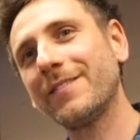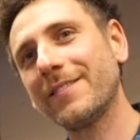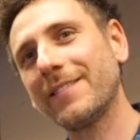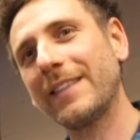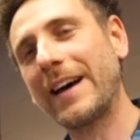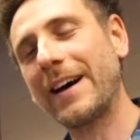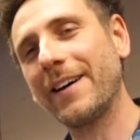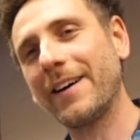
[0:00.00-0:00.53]

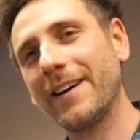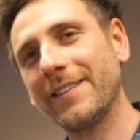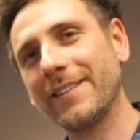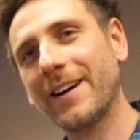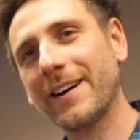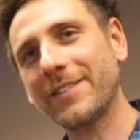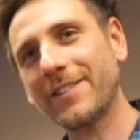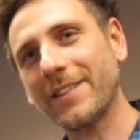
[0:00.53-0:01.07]

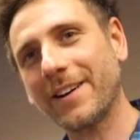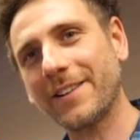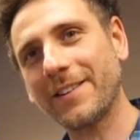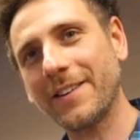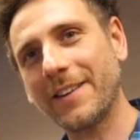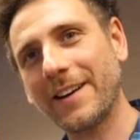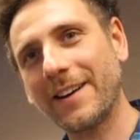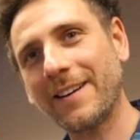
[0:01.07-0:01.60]
latched
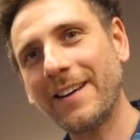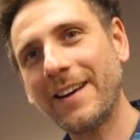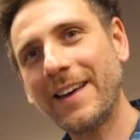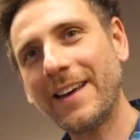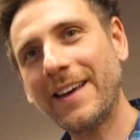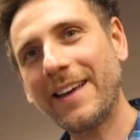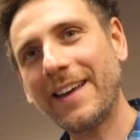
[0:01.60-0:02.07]
onto there,